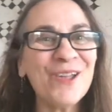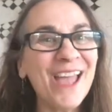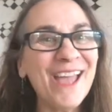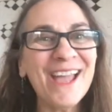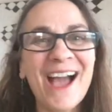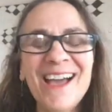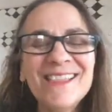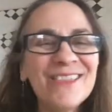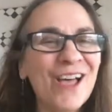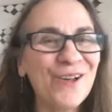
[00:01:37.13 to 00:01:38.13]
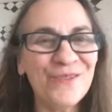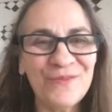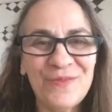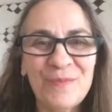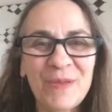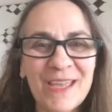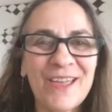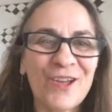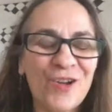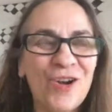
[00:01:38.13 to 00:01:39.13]
Okay, I love
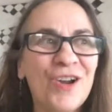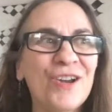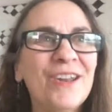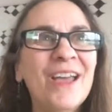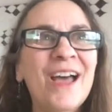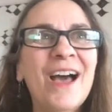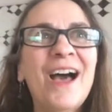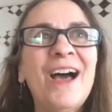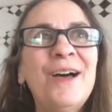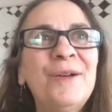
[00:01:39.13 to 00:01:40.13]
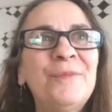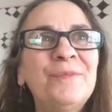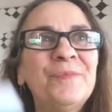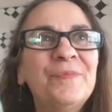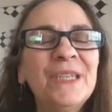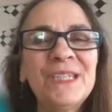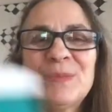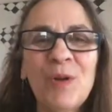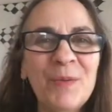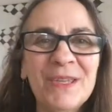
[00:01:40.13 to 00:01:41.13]
picking a card. Um, this is
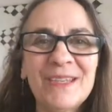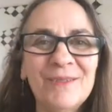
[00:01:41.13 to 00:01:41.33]
probably